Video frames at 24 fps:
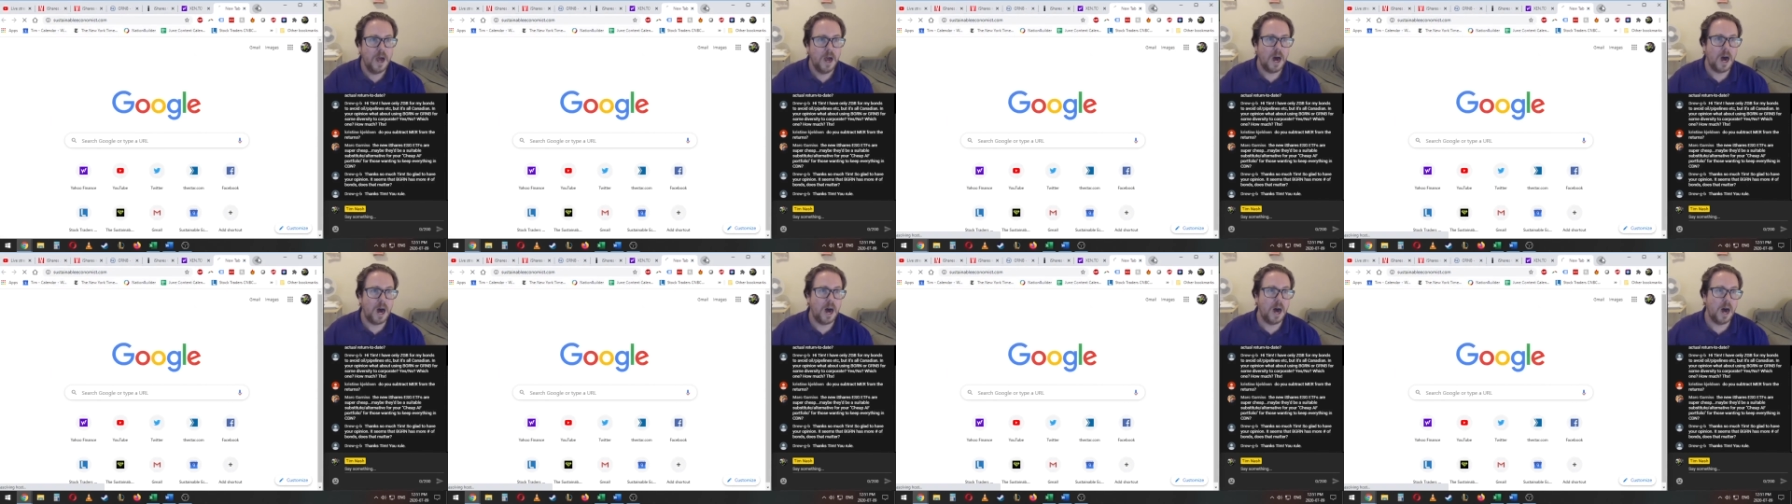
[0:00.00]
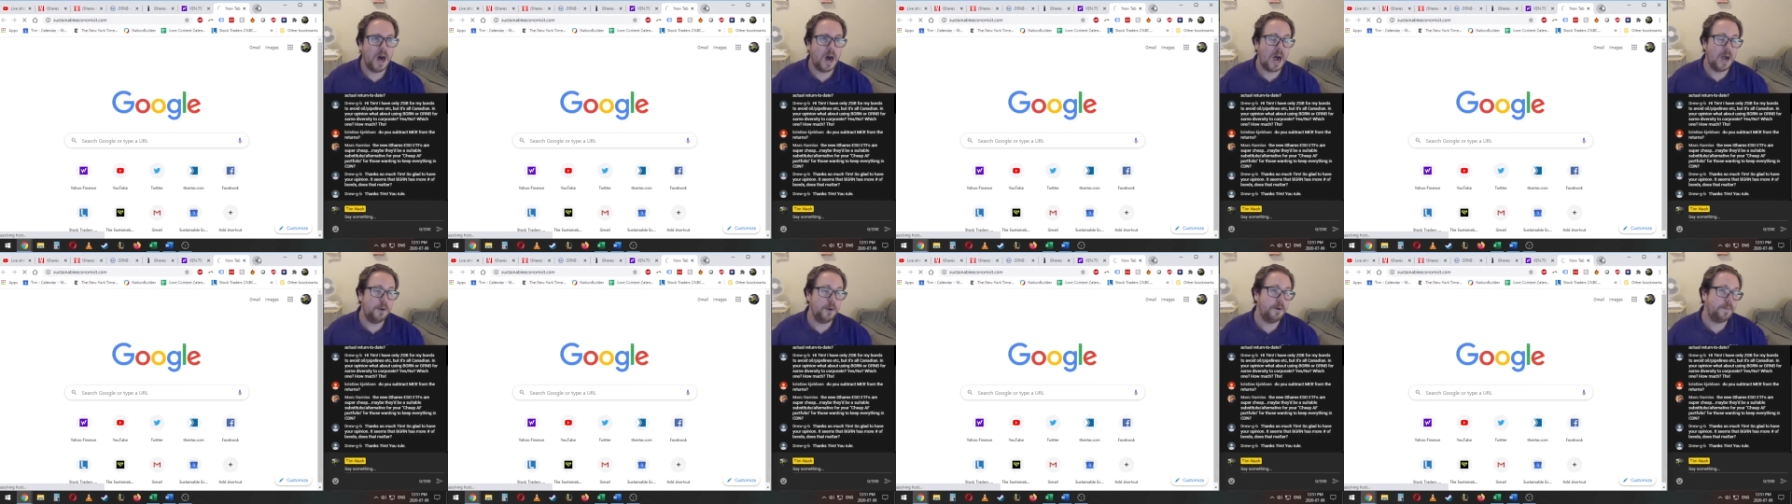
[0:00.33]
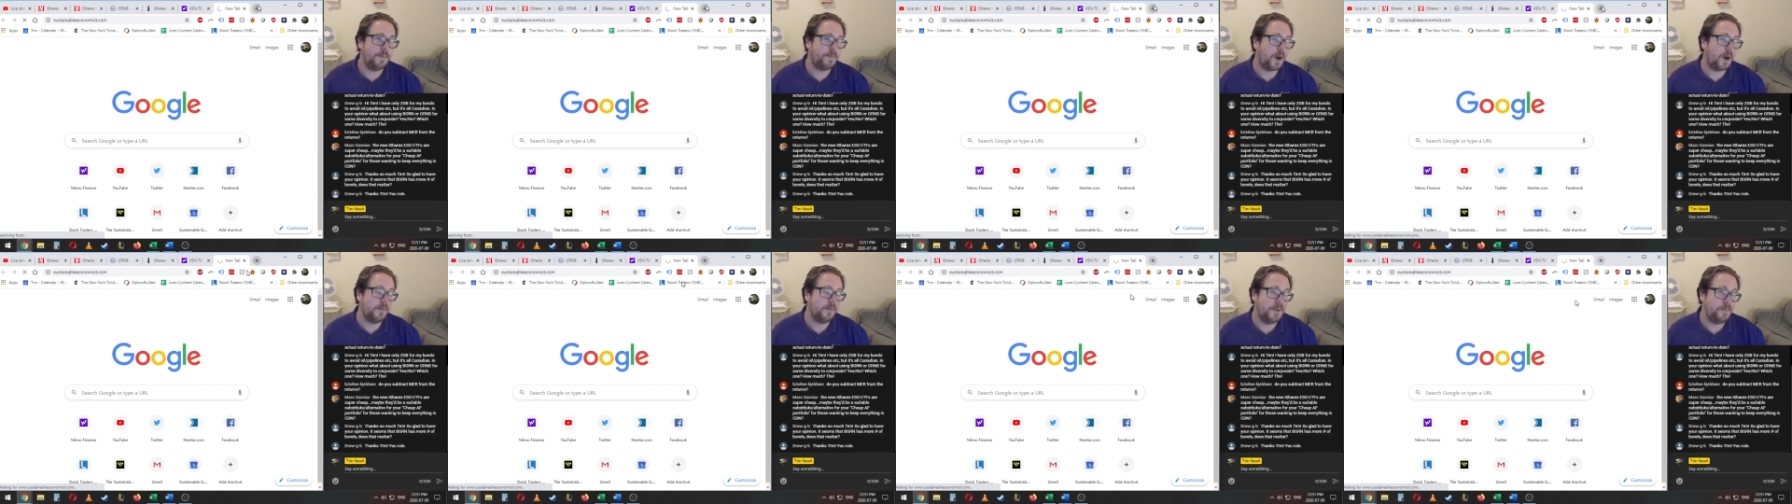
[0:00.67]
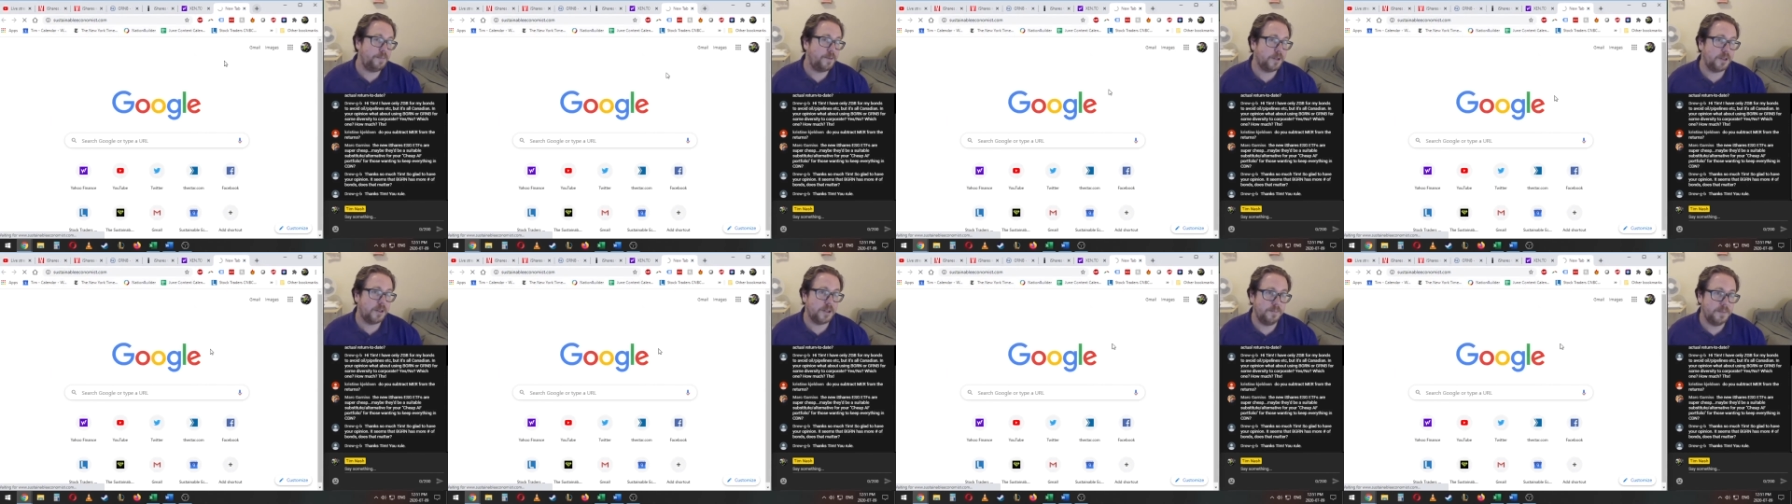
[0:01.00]
I would probably
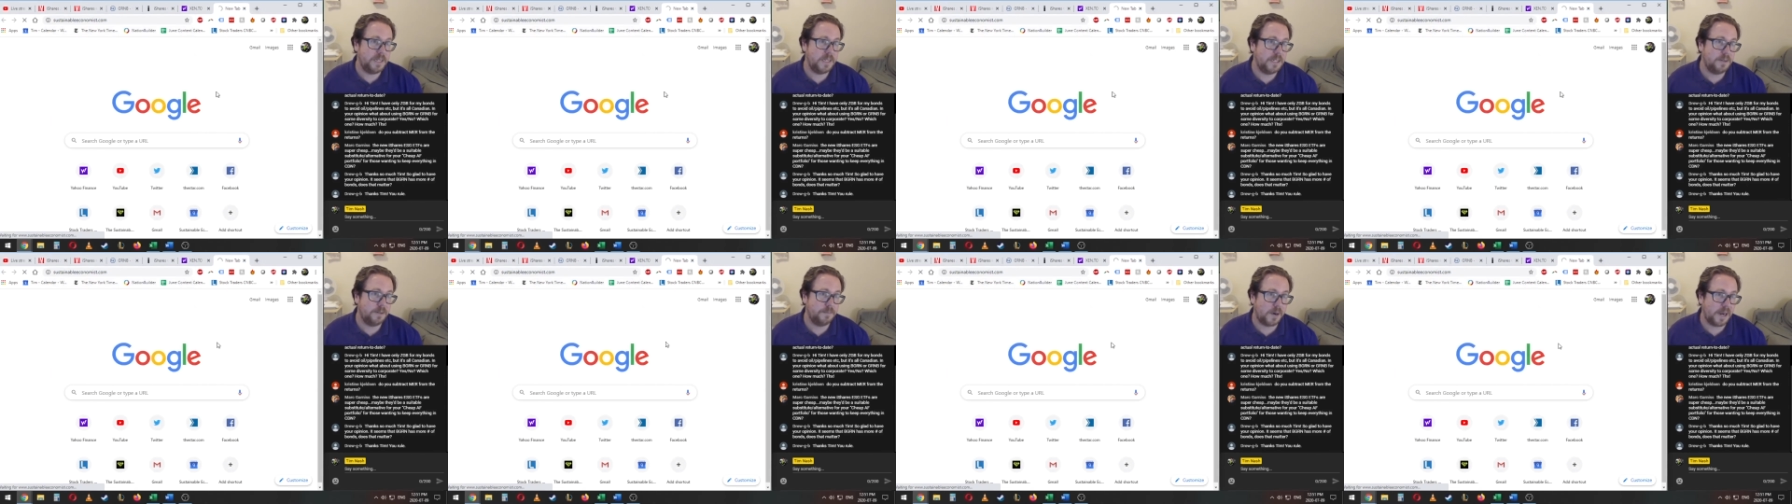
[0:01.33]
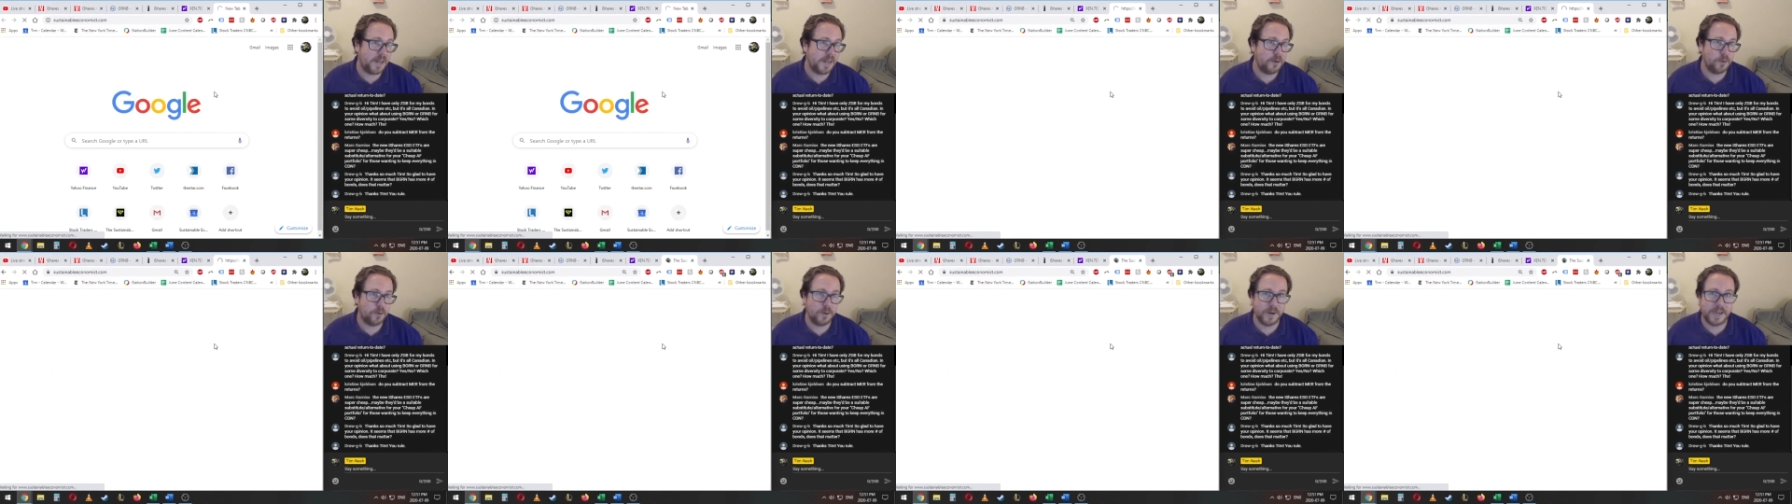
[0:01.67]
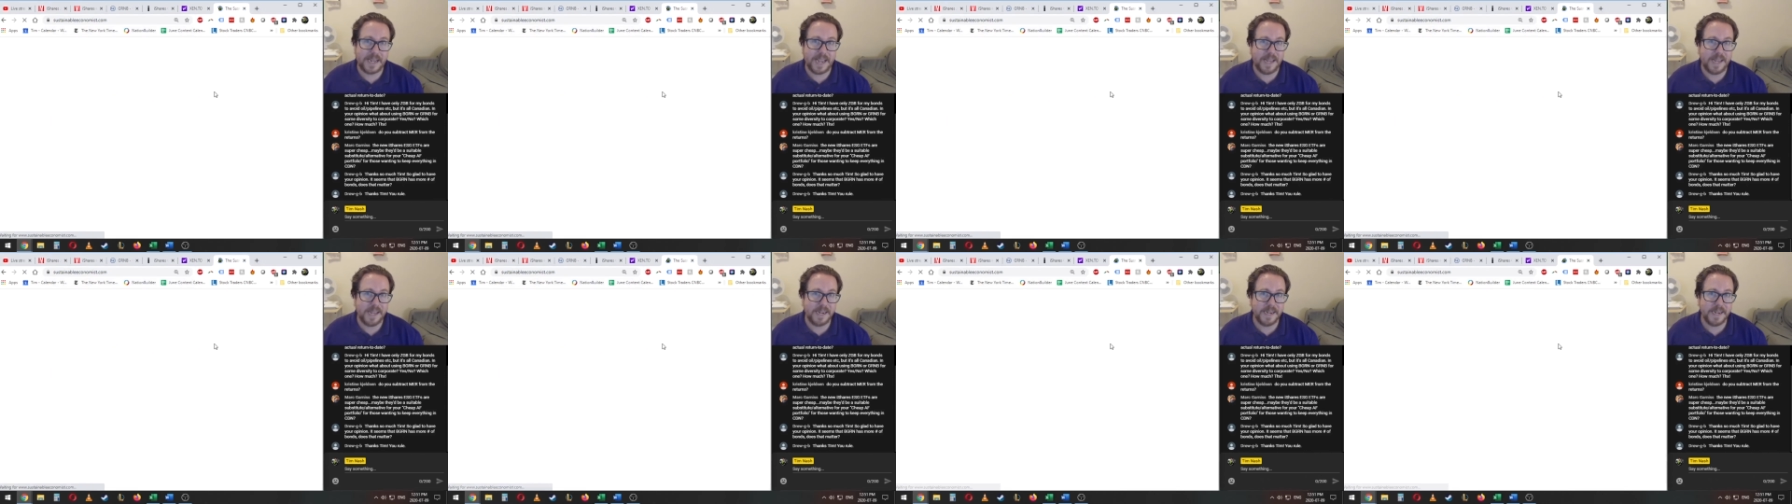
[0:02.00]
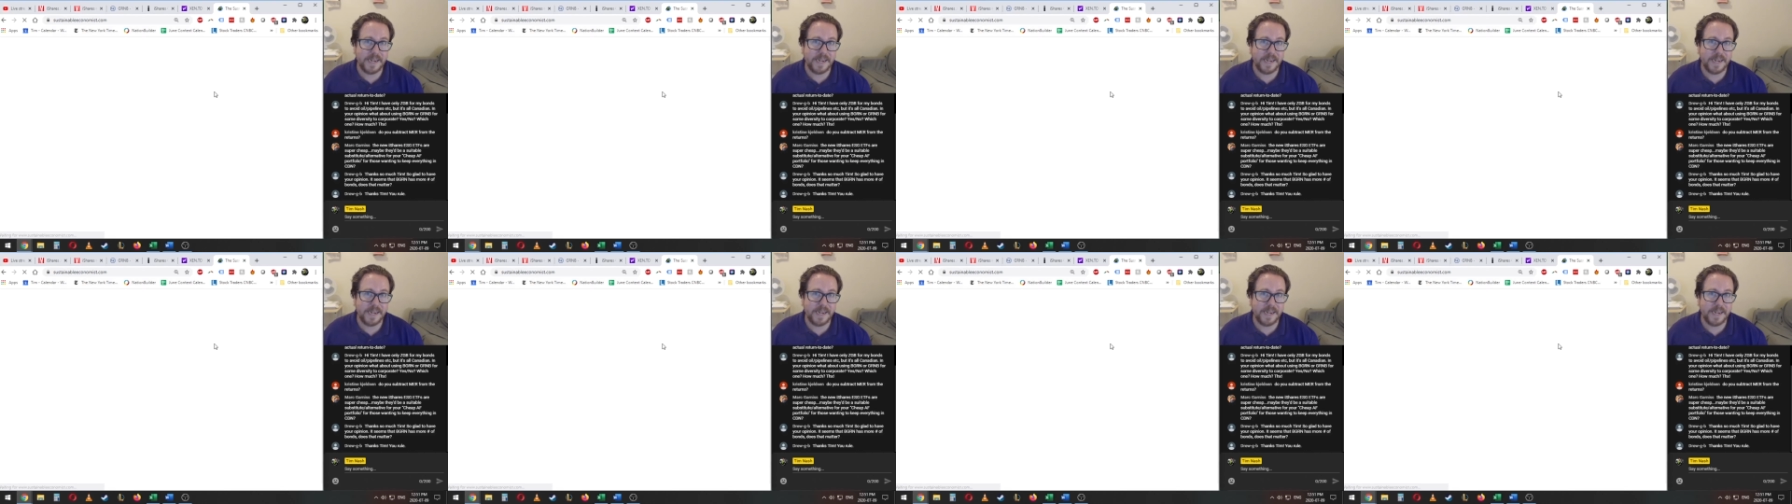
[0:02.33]
put them in my organic